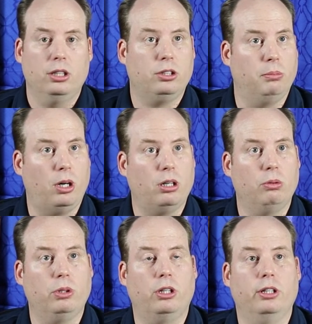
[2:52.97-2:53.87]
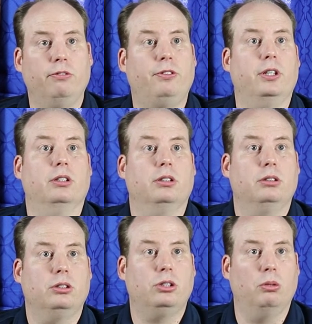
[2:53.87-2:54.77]
Tomorrow we are in field,
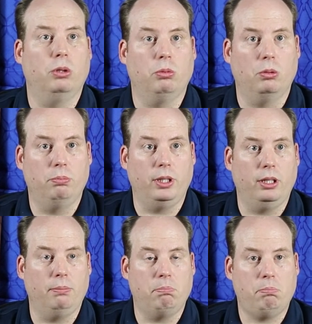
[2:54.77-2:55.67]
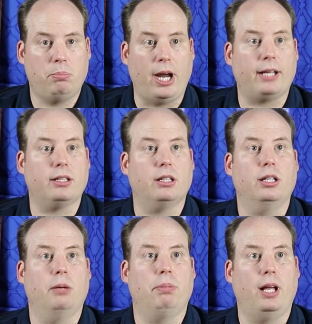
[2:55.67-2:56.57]
so we will be
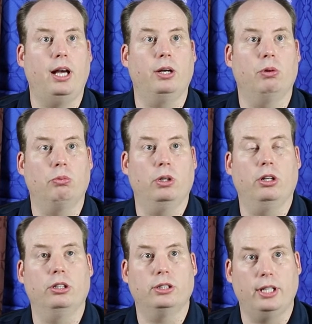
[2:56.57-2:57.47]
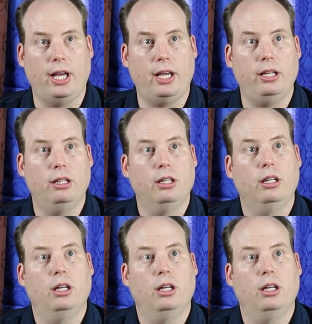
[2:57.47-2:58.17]
practically applying what we learned today,